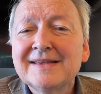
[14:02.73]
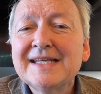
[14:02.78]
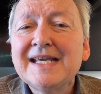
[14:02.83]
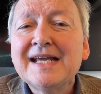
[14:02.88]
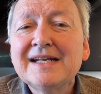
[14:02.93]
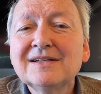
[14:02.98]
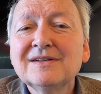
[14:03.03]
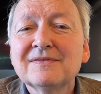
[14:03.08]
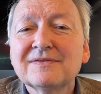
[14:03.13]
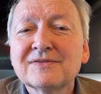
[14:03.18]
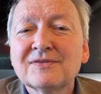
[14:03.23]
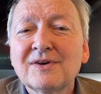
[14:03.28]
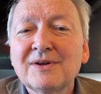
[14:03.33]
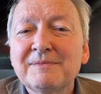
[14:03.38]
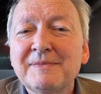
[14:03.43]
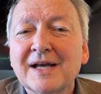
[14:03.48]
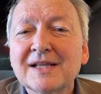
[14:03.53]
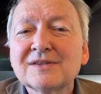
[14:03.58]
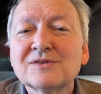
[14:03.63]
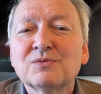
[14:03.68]
the end of 3
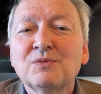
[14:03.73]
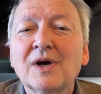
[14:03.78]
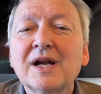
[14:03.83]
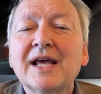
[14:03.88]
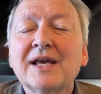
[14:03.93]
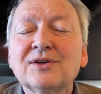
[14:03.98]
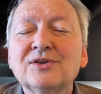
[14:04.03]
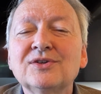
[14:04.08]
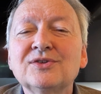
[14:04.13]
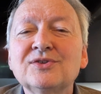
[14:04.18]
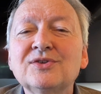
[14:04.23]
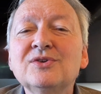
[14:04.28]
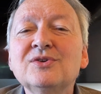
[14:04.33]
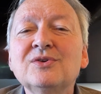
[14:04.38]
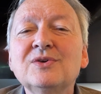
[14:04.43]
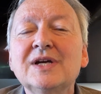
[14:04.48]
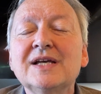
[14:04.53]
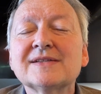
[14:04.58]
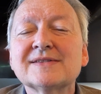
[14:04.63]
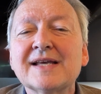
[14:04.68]
months, what I could
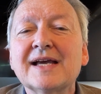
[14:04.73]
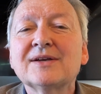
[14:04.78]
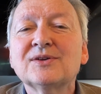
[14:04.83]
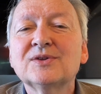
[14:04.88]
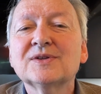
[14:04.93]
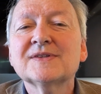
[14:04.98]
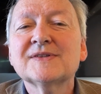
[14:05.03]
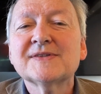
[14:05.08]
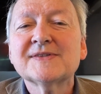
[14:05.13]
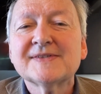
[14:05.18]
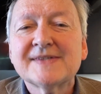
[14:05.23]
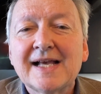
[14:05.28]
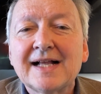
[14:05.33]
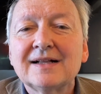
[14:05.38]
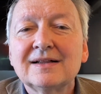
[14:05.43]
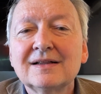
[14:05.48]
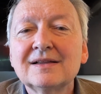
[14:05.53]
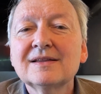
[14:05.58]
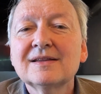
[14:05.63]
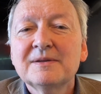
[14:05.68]
do is I could
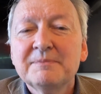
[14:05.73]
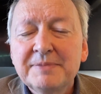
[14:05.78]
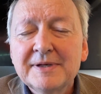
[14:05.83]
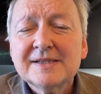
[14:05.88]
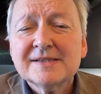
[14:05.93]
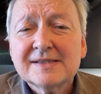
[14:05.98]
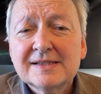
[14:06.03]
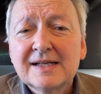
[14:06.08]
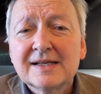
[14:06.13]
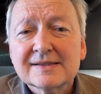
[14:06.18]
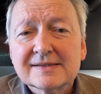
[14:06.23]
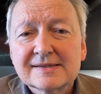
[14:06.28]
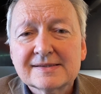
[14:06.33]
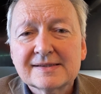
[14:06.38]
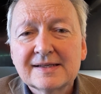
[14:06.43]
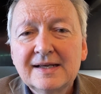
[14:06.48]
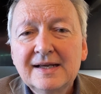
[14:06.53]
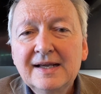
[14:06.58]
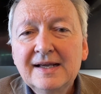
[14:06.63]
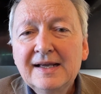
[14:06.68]
sell the
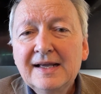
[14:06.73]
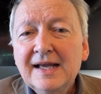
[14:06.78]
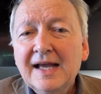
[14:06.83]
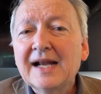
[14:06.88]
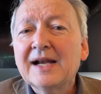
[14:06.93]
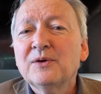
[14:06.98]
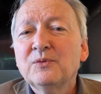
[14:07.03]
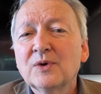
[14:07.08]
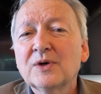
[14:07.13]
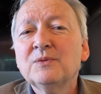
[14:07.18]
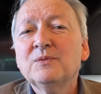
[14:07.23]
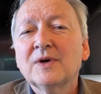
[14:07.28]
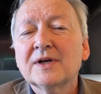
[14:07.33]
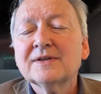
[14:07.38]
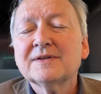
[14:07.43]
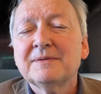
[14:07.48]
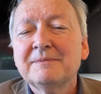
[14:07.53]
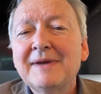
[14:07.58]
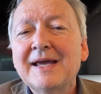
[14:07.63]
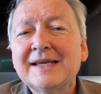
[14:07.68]
business. And I wouldn't want
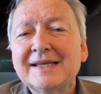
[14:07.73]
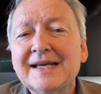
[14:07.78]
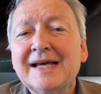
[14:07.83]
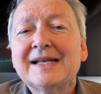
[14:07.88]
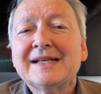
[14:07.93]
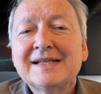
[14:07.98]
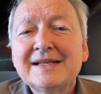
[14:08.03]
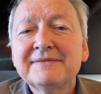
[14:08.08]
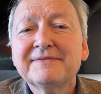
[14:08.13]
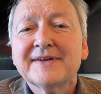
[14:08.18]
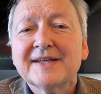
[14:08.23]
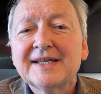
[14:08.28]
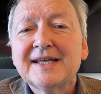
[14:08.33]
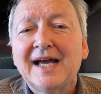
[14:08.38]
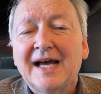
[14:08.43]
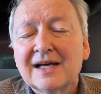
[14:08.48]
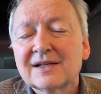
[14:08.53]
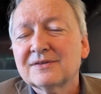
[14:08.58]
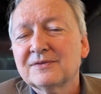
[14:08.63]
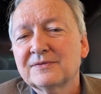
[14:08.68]
to make a living
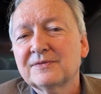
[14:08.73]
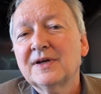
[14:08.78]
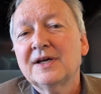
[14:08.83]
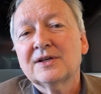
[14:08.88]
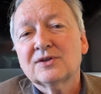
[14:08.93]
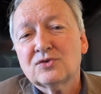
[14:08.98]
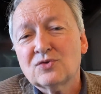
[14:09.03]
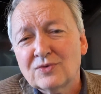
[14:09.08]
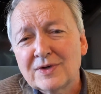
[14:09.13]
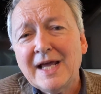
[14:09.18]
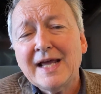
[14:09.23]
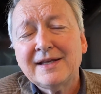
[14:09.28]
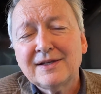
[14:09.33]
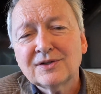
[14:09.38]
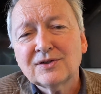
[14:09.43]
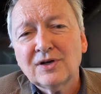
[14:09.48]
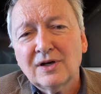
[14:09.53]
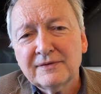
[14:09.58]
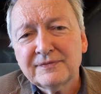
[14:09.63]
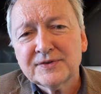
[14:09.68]
out of creating
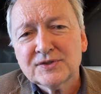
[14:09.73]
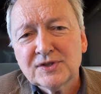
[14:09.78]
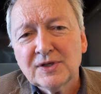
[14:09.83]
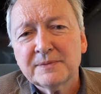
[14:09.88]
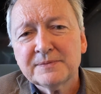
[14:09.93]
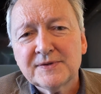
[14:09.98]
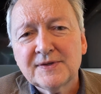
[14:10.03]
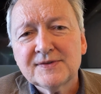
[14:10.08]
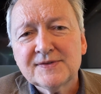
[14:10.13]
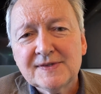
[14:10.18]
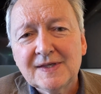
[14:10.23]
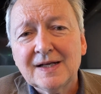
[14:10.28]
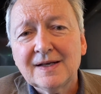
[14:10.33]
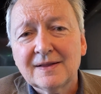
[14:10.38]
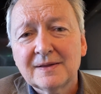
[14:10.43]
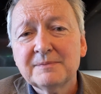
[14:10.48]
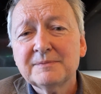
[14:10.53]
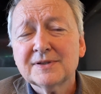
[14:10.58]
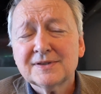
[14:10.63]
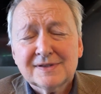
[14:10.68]
coffee shops and selling
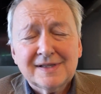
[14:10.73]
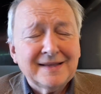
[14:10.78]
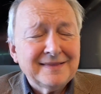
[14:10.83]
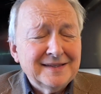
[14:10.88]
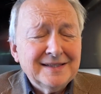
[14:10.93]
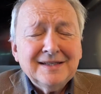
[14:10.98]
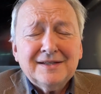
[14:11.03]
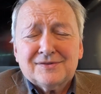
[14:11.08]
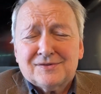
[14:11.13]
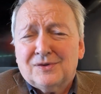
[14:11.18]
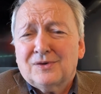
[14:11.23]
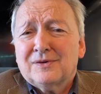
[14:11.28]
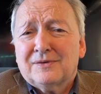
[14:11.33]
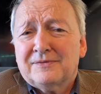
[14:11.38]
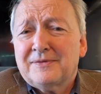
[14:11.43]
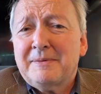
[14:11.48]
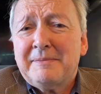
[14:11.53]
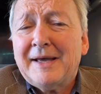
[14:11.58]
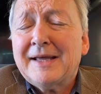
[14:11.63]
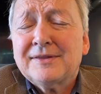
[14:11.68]
them because I think I sold it
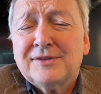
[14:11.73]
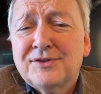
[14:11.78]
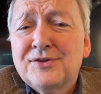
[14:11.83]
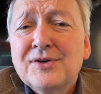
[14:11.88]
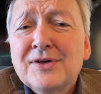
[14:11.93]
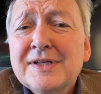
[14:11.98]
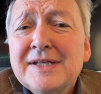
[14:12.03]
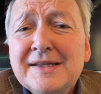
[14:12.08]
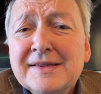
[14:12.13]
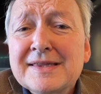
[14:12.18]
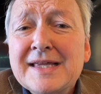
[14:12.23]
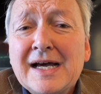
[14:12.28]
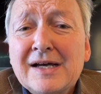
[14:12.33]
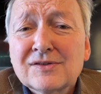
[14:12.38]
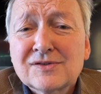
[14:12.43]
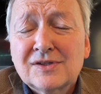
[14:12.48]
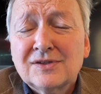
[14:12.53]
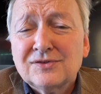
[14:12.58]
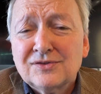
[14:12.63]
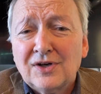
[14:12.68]
for about
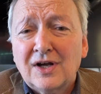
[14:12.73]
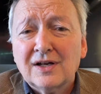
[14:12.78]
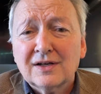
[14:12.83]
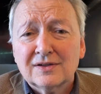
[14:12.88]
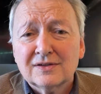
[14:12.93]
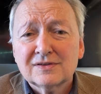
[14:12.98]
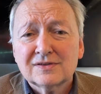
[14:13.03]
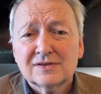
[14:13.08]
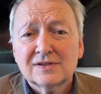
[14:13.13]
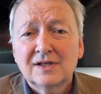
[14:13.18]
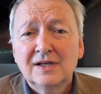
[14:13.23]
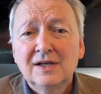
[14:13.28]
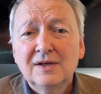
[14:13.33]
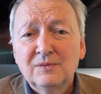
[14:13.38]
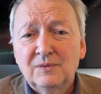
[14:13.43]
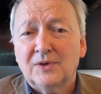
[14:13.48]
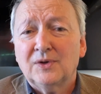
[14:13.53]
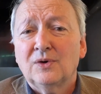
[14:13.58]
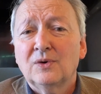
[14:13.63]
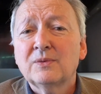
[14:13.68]
$30,000
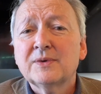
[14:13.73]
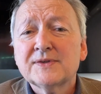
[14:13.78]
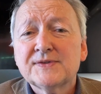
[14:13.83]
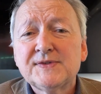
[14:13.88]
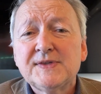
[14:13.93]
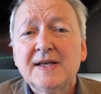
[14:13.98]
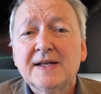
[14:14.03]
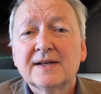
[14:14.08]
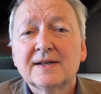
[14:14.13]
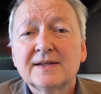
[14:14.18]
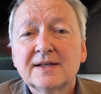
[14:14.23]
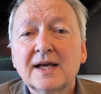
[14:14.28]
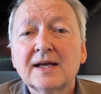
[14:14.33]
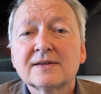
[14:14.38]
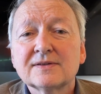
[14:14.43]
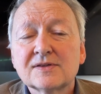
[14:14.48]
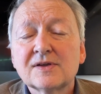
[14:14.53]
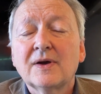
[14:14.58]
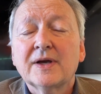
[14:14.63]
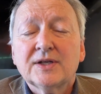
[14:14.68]
when all was said and
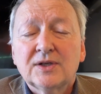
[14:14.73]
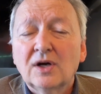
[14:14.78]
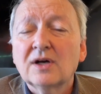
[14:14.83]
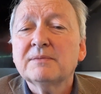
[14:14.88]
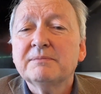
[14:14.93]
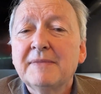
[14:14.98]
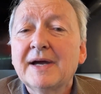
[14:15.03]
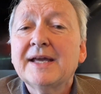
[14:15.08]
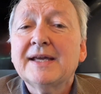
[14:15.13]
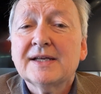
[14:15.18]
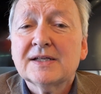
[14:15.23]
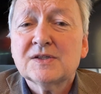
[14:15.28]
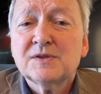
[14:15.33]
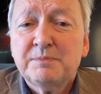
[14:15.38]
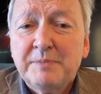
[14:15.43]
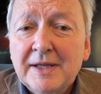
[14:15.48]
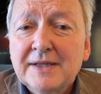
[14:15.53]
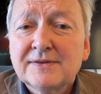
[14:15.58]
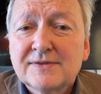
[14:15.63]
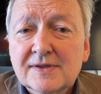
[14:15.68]
done. So I got my
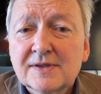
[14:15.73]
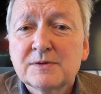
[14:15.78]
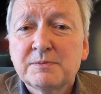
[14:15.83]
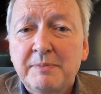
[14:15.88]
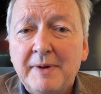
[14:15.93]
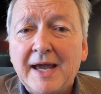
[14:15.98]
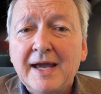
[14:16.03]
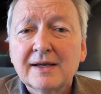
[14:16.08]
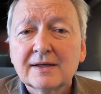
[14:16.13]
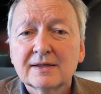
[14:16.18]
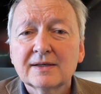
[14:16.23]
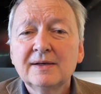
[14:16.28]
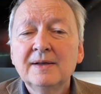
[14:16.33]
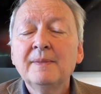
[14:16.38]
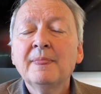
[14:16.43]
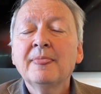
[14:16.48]
expenses back.